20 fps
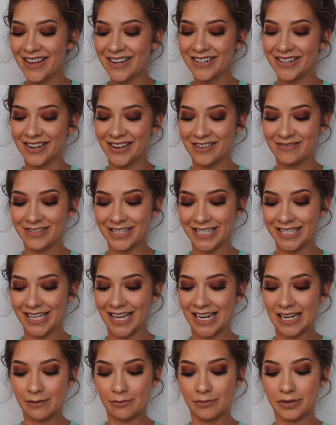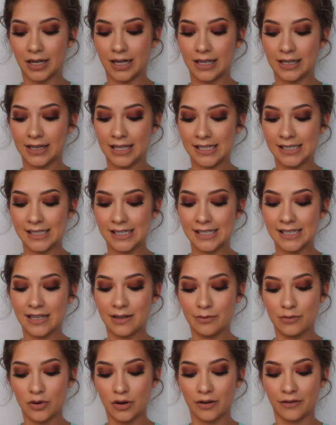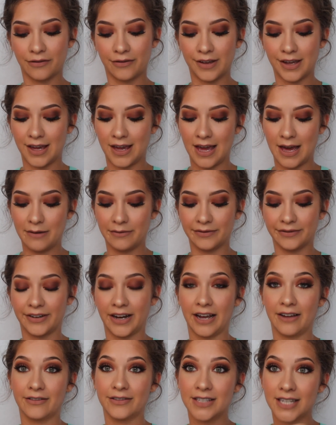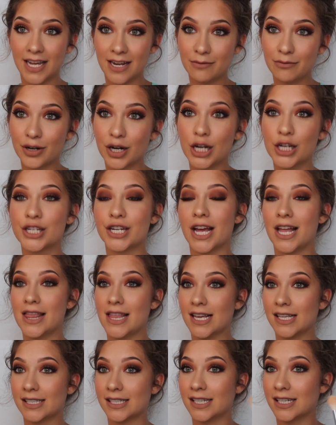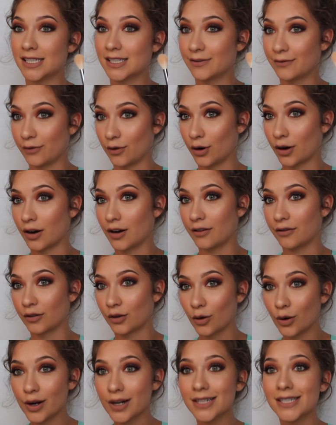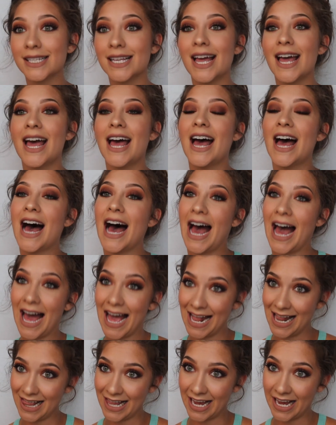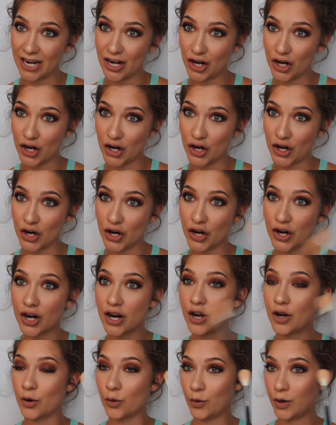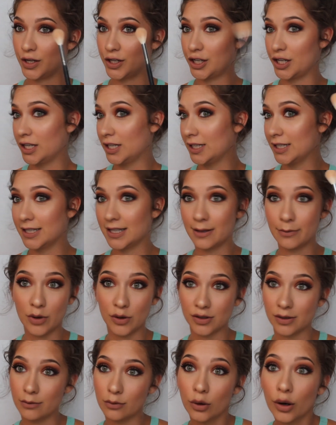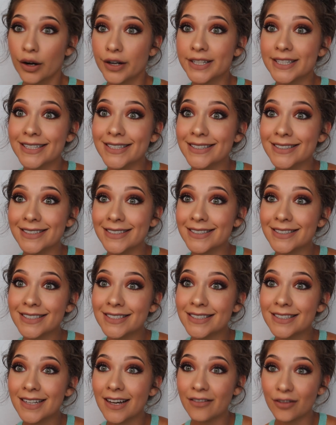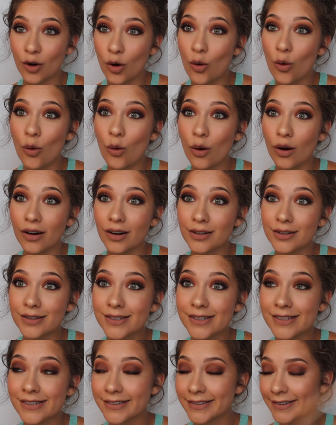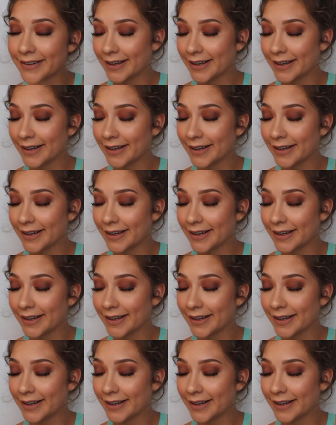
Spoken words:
No, I'm just kidding. But this is the Morphe M510 brush, and this is for, of course, highlighter, which is the most important, of course.